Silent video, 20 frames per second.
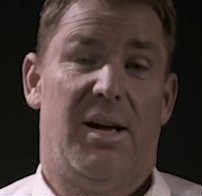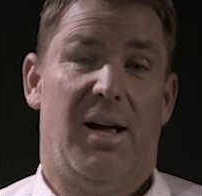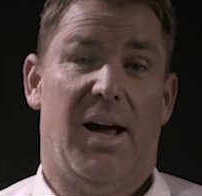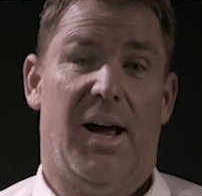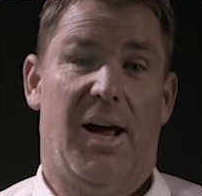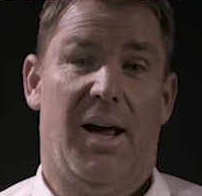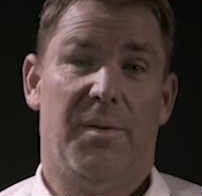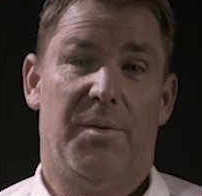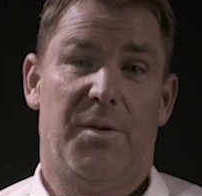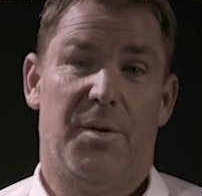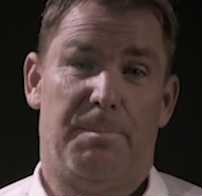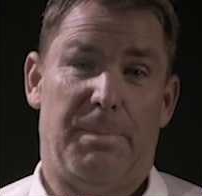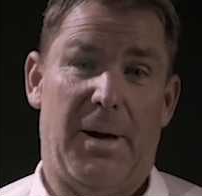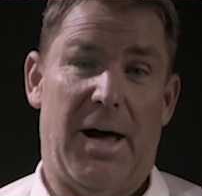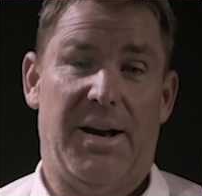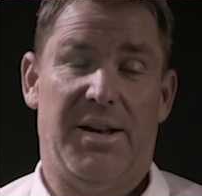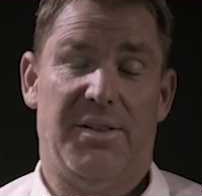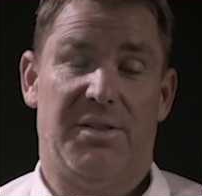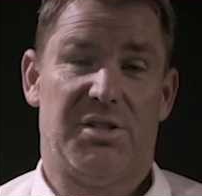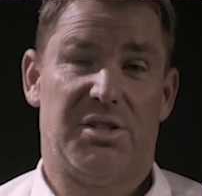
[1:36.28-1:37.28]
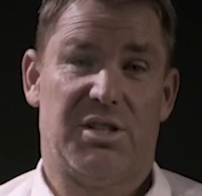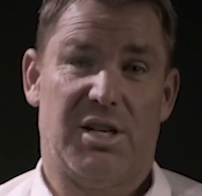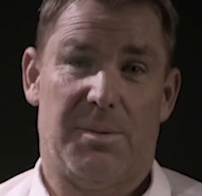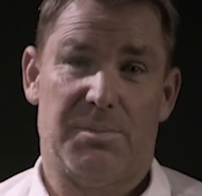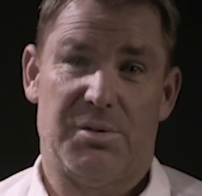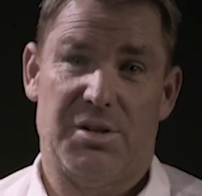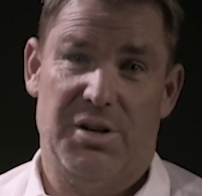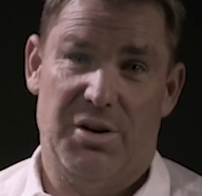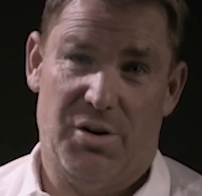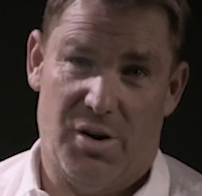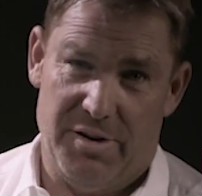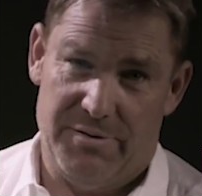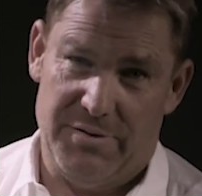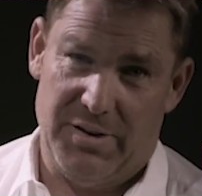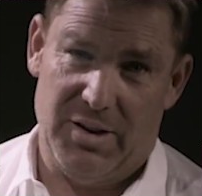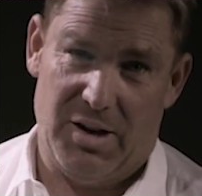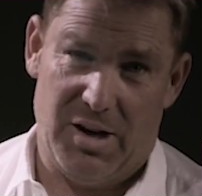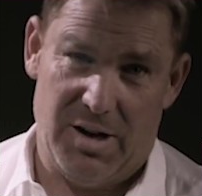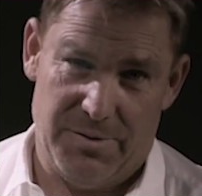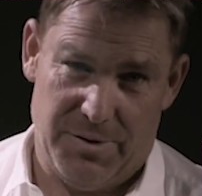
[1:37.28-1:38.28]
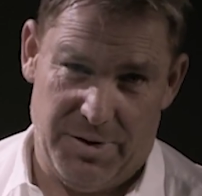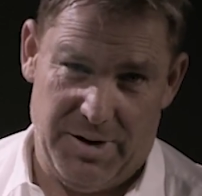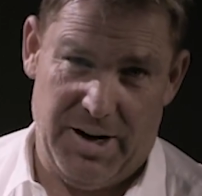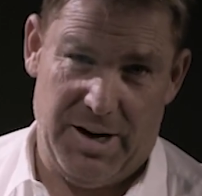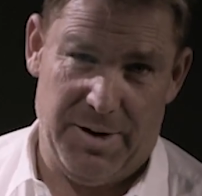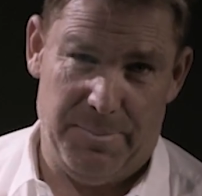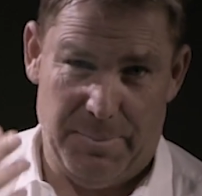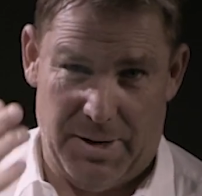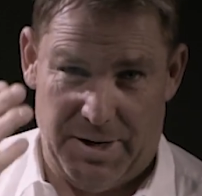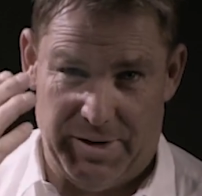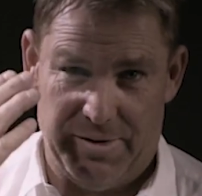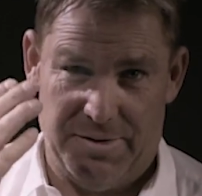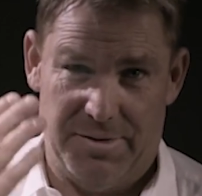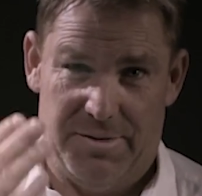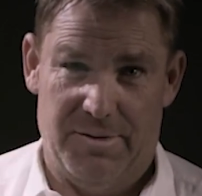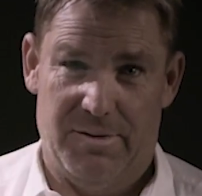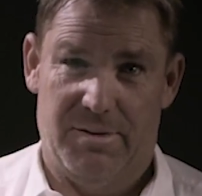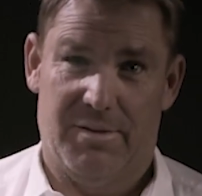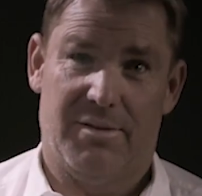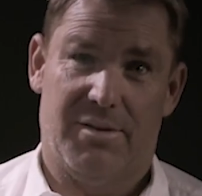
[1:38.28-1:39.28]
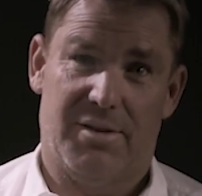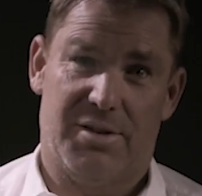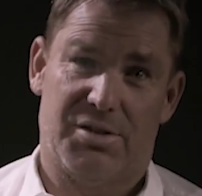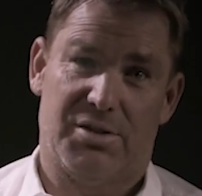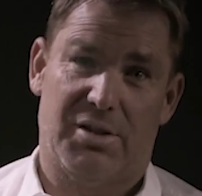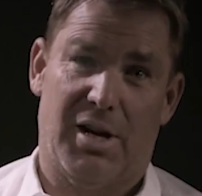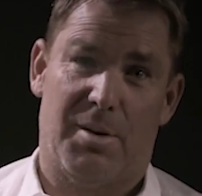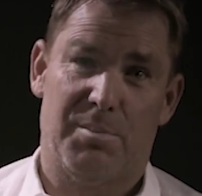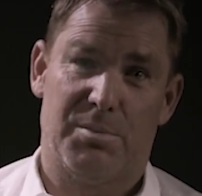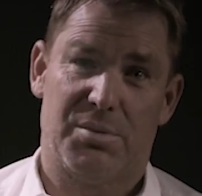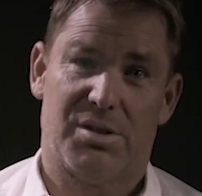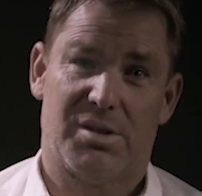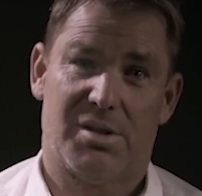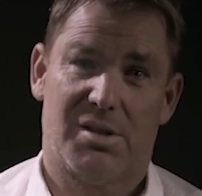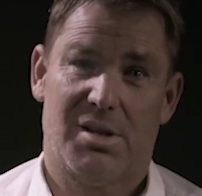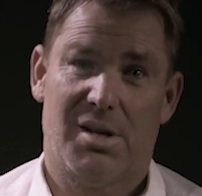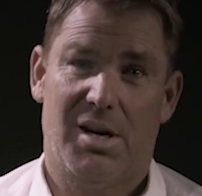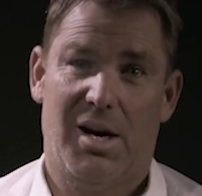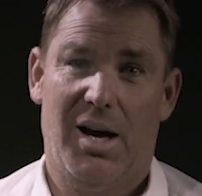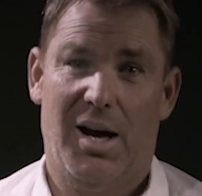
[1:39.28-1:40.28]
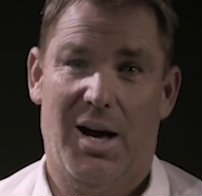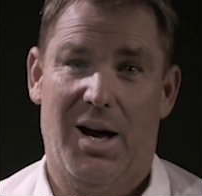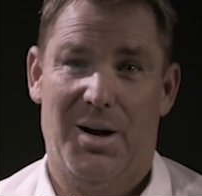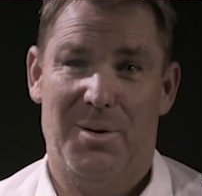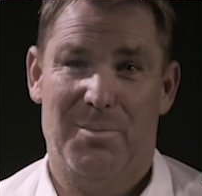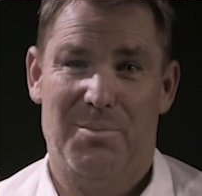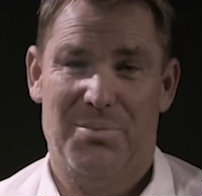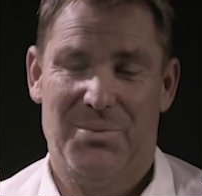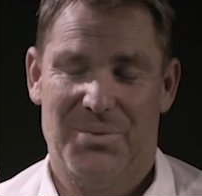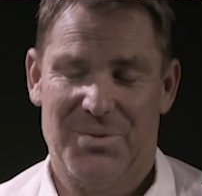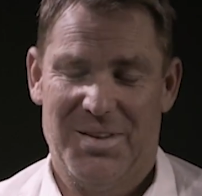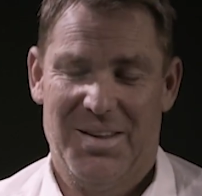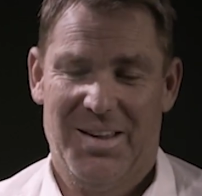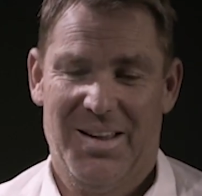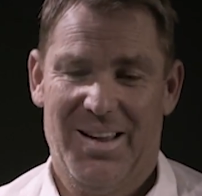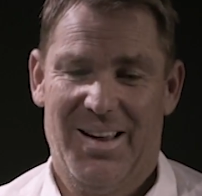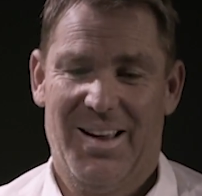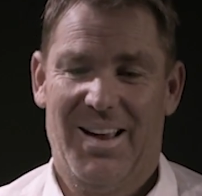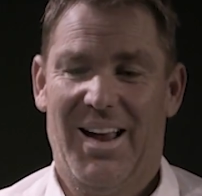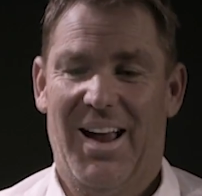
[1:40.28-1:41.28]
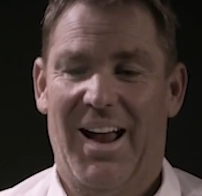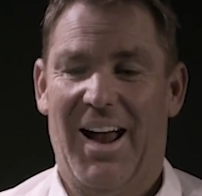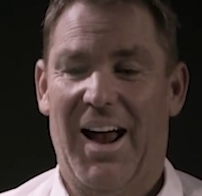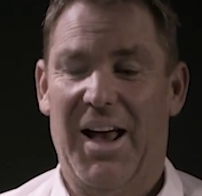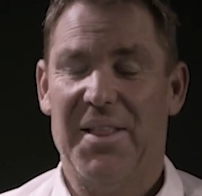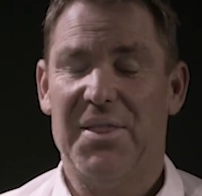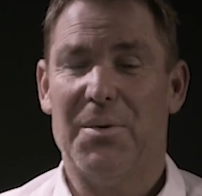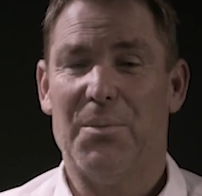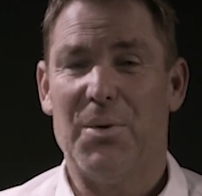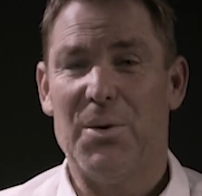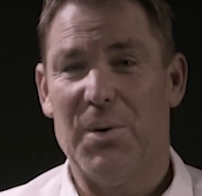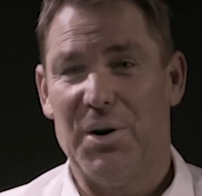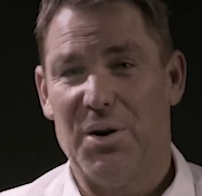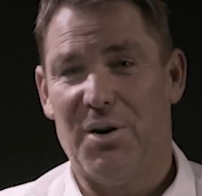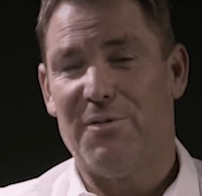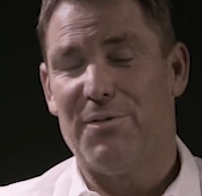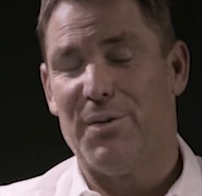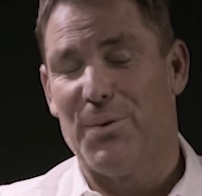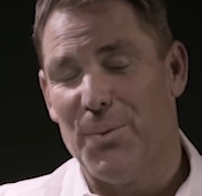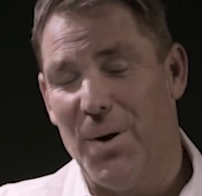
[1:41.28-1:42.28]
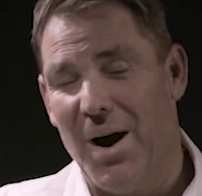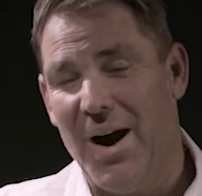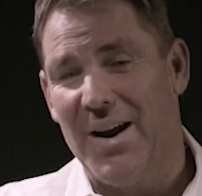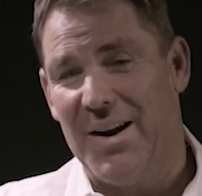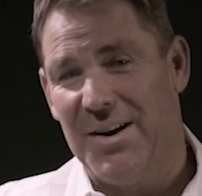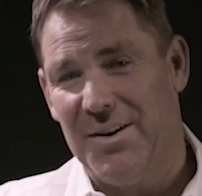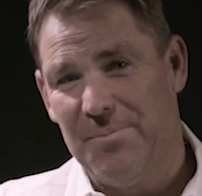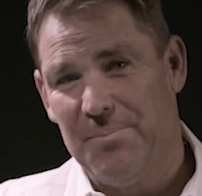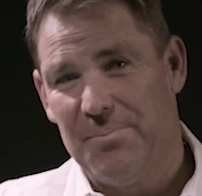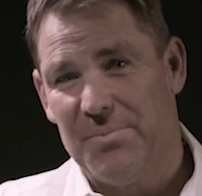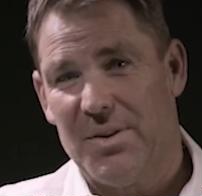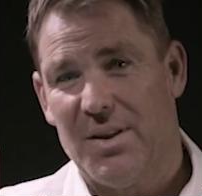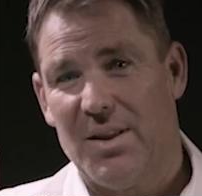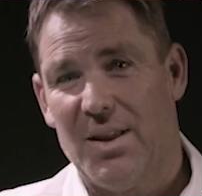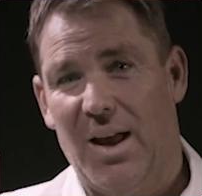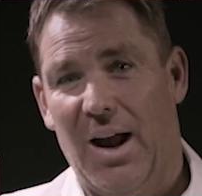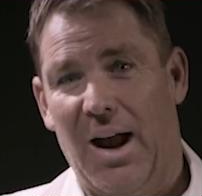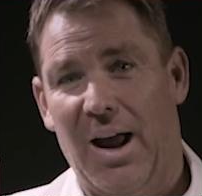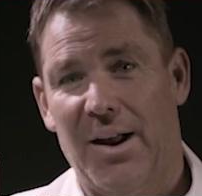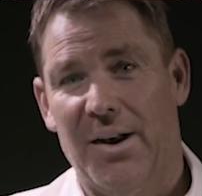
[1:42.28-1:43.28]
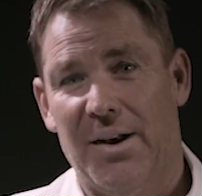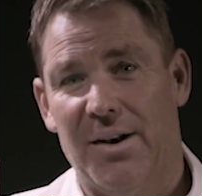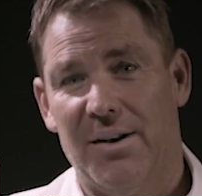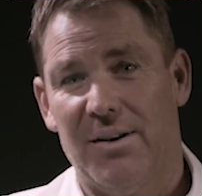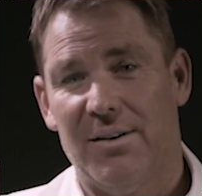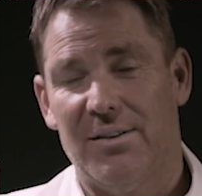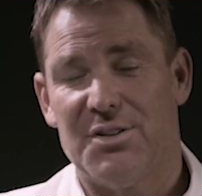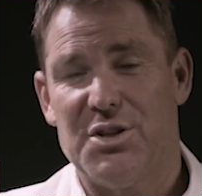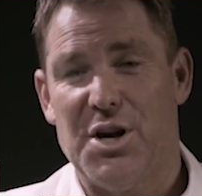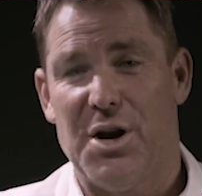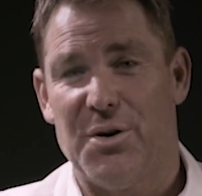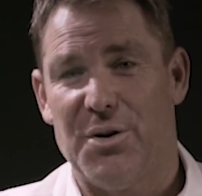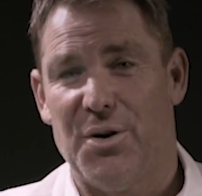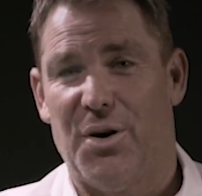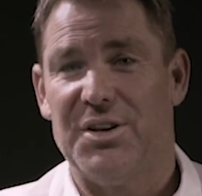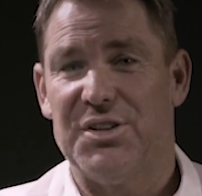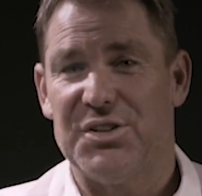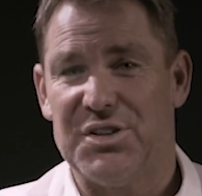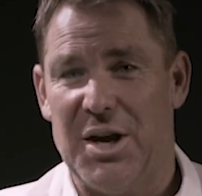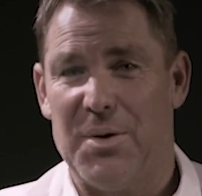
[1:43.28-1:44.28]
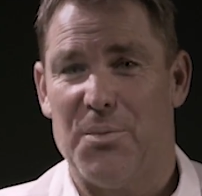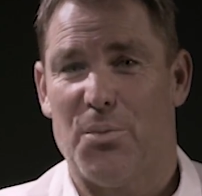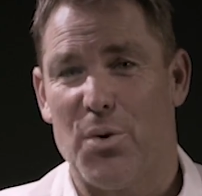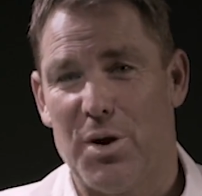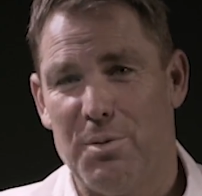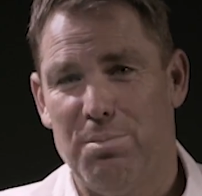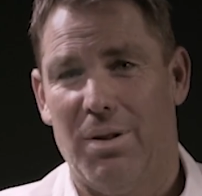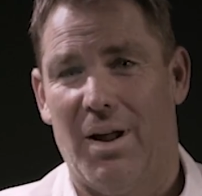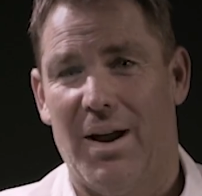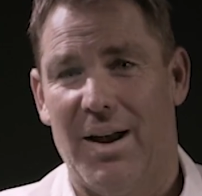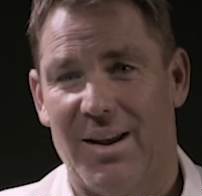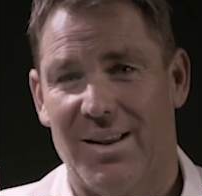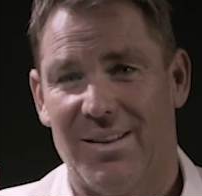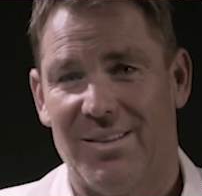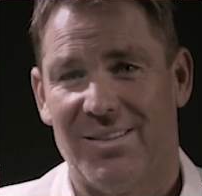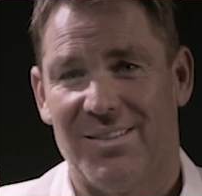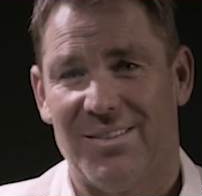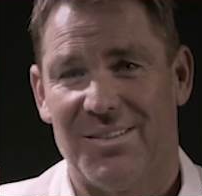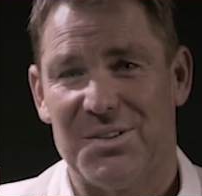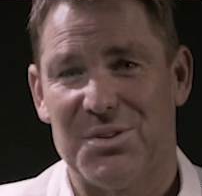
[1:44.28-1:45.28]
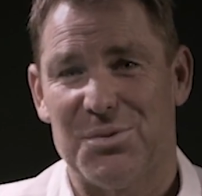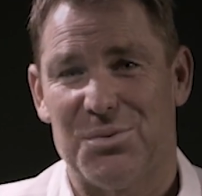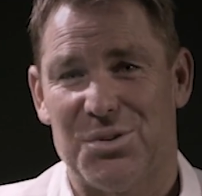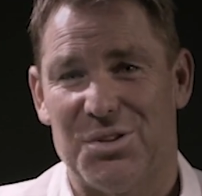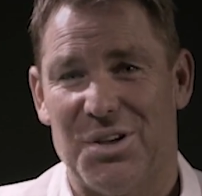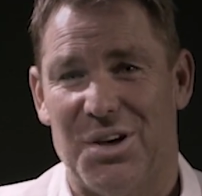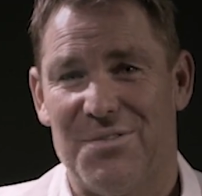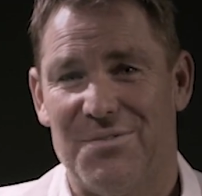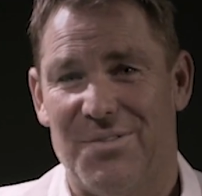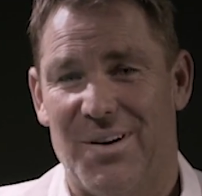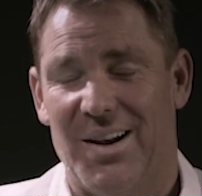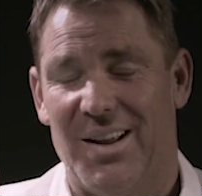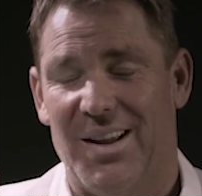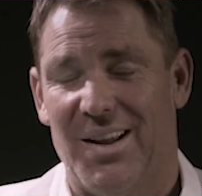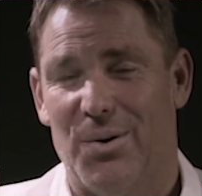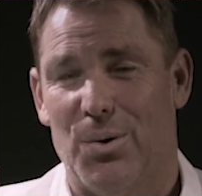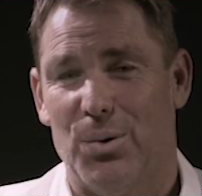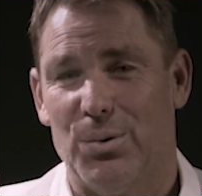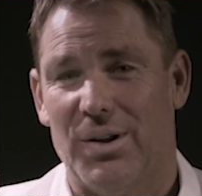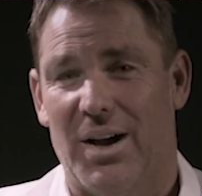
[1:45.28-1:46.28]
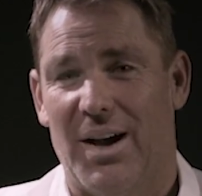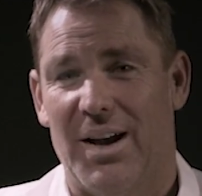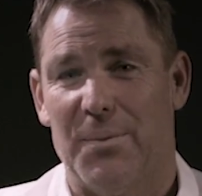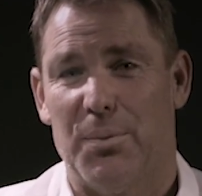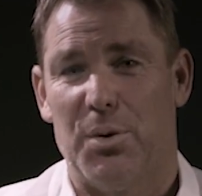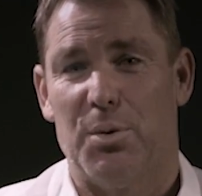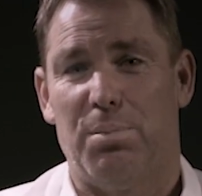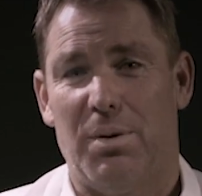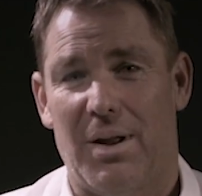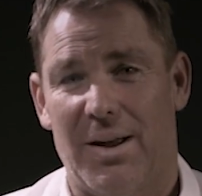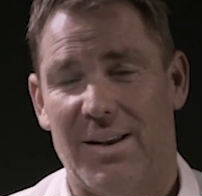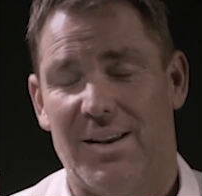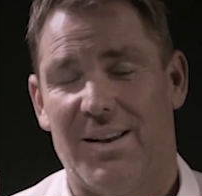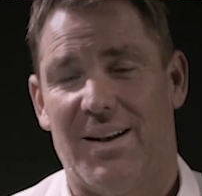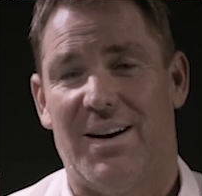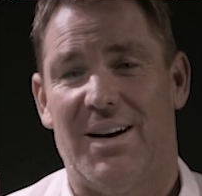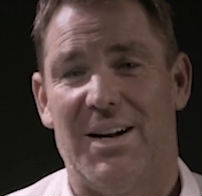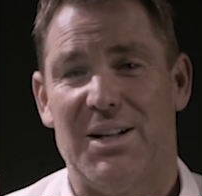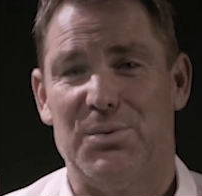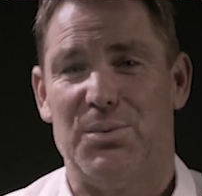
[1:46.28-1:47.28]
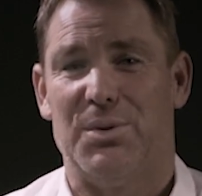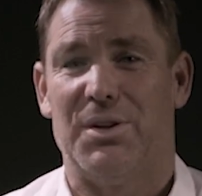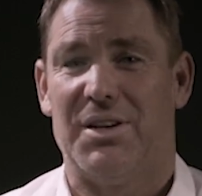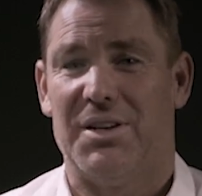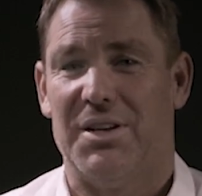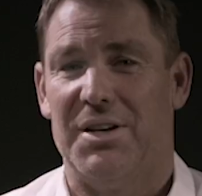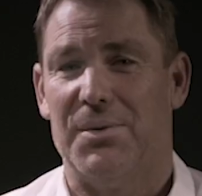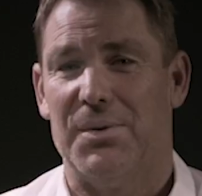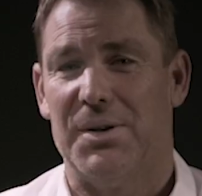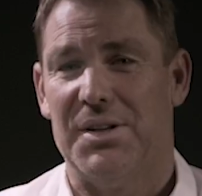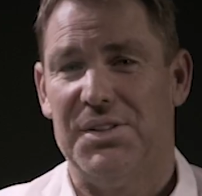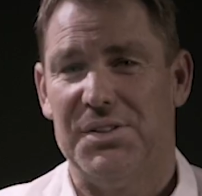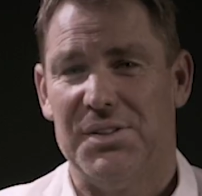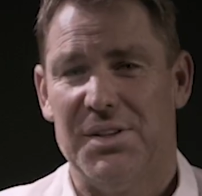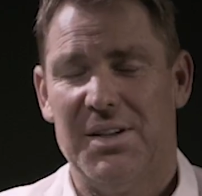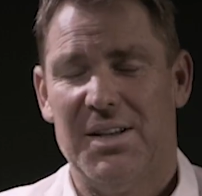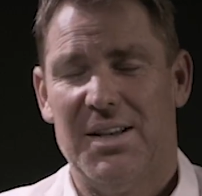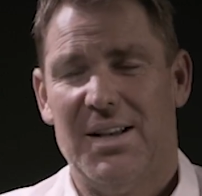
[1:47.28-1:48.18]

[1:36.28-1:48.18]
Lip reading: and the bat hit the stumps, and then I fell over and headbutted the stumps. And then we went off for rain, and Channel 9 just kept replaying it because it was so funny all day. And we were playing cards with the Kiwis,